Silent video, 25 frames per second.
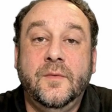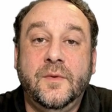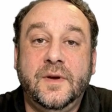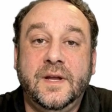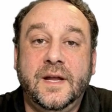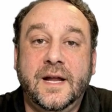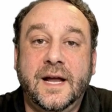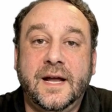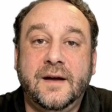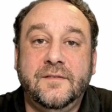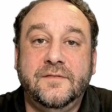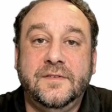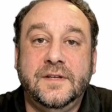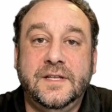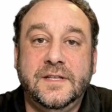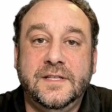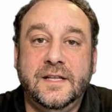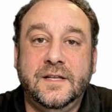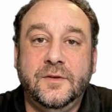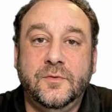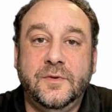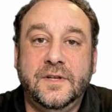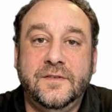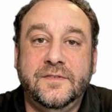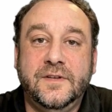where
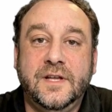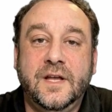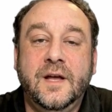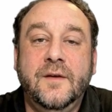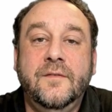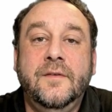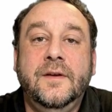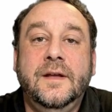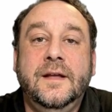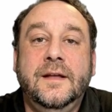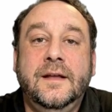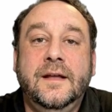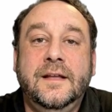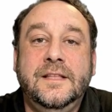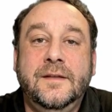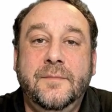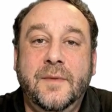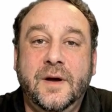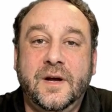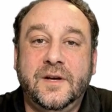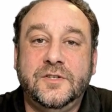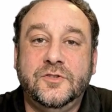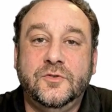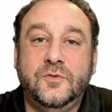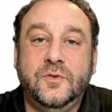everything we've covered in this
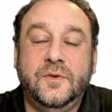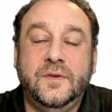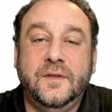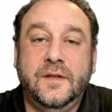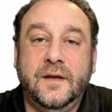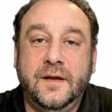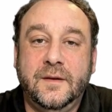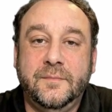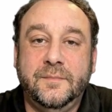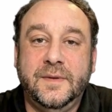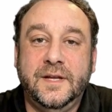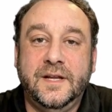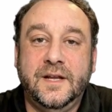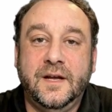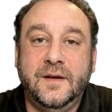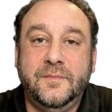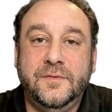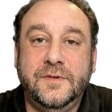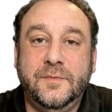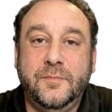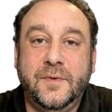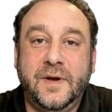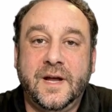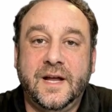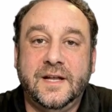module becomes
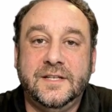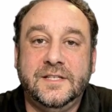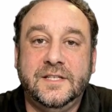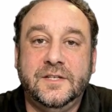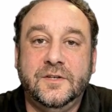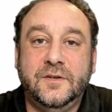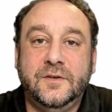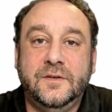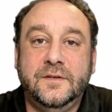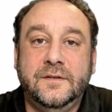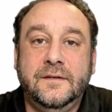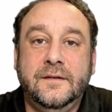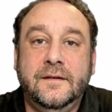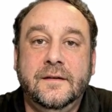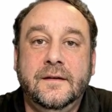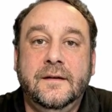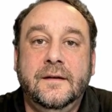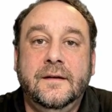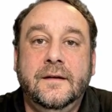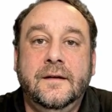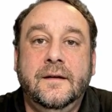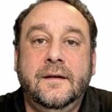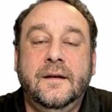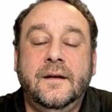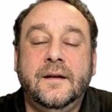practical.
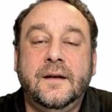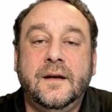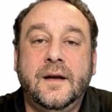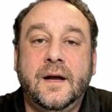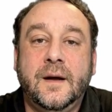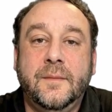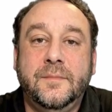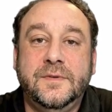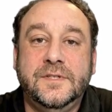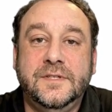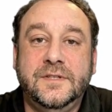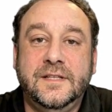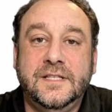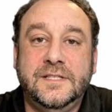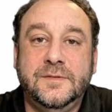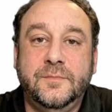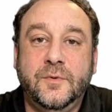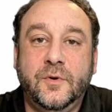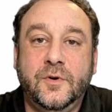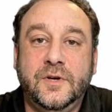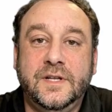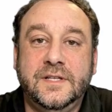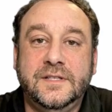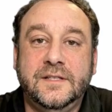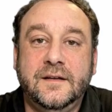Up to this
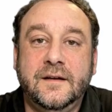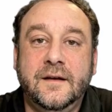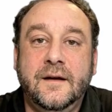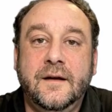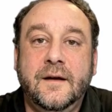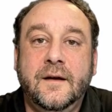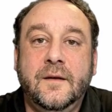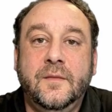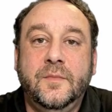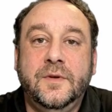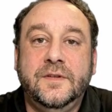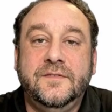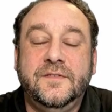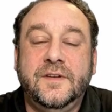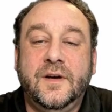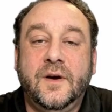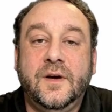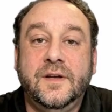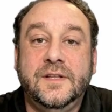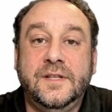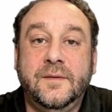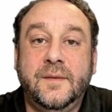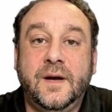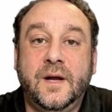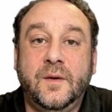point, we've
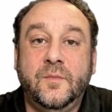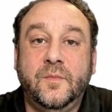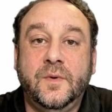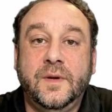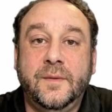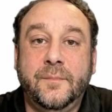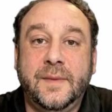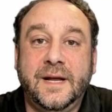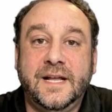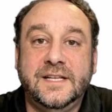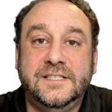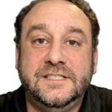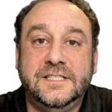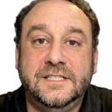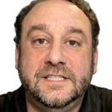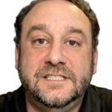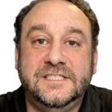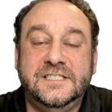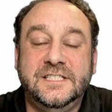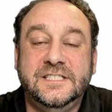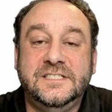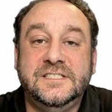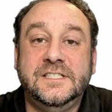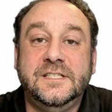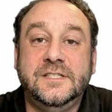talked about what makes an
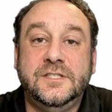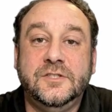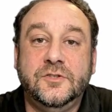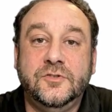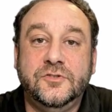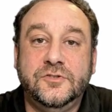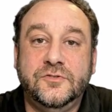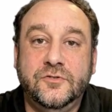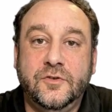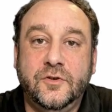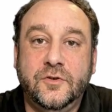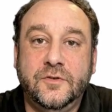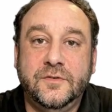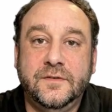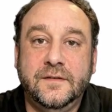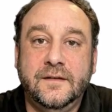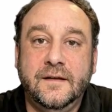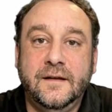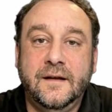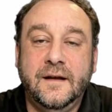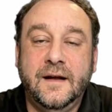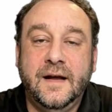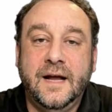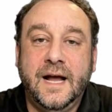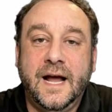assistant useful,
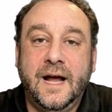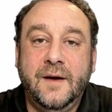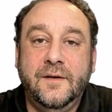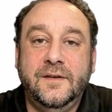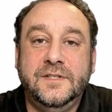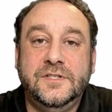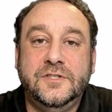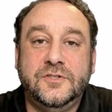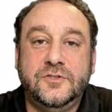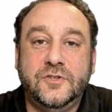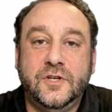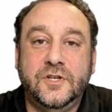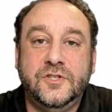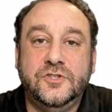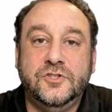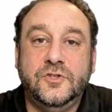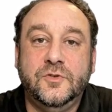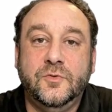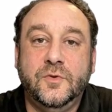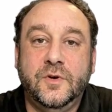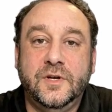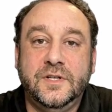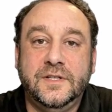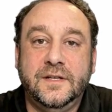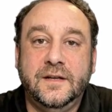how to structure
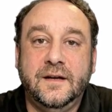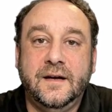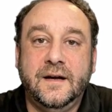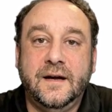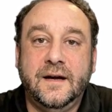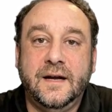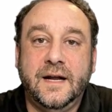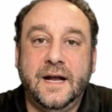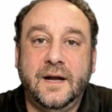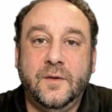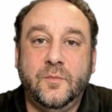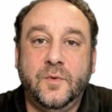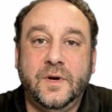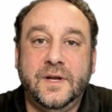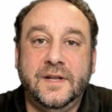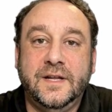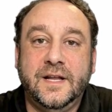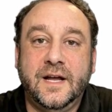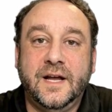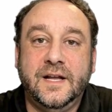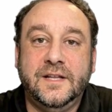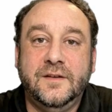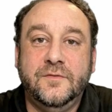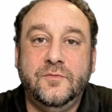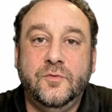one, and what
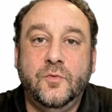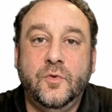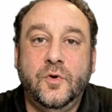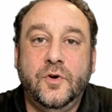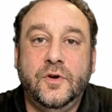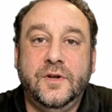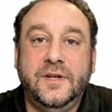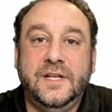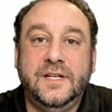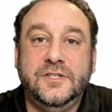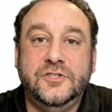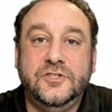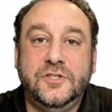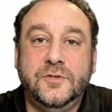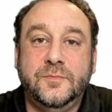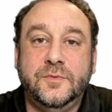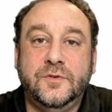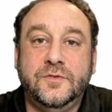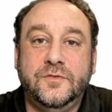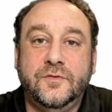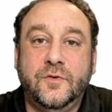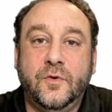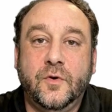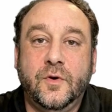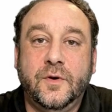kind of work it should
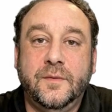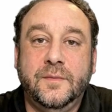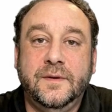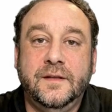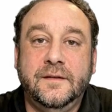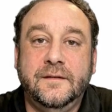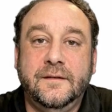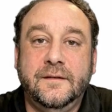perform.